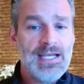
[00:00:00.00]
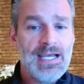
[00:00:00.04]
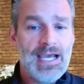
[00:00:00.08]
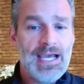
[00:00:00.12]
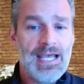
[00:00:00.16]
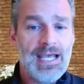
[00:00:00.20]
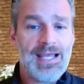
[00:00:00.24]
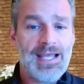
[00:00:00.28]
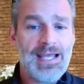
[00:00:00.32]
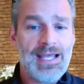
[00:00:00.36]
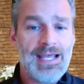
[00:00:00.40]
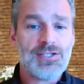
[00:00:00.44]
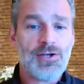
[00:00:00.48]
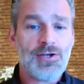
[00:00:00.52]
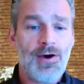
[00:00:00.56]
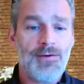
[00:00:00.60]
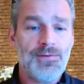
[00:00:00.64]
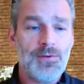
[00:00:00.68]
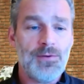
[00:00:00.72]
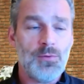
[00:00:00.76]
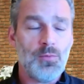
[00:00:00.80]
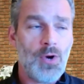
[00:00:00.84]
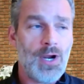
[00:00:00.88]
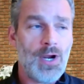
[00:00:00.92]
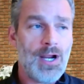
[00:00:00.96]
and that's
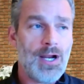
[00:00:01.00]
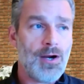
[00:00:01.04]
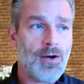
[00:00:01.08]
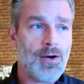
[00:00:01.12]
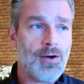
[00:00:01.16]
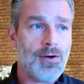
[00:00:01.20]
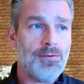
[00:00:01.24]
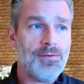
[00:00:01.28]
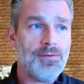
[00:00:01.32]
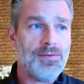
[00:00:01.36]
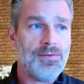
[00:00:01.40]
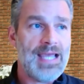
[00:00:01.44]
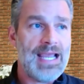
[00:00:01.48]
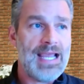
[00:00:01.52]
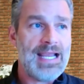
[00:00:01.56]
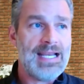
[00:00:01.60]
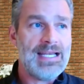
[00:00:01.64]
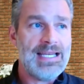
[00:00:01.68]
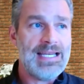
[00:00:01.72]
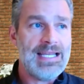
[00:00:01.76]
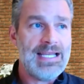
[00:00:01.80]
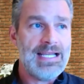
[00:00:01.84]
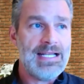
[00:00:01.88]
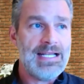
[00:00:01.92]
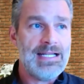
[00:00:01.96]
often where they
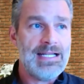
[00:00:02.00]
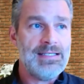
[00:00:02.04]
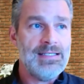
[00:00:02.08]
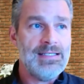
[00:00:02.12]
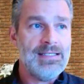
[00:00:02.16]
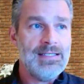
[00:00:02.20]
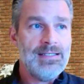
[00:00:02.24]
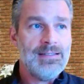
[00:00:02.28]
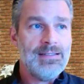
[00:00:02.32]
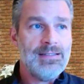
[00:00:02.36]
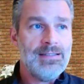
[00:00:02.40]
need